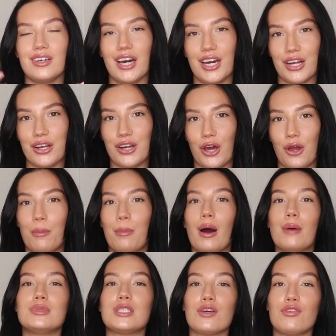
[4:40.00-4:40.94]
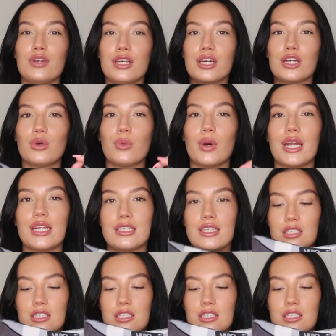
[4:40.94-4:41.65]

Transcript: I don't know. But I'm definitely going to wear this.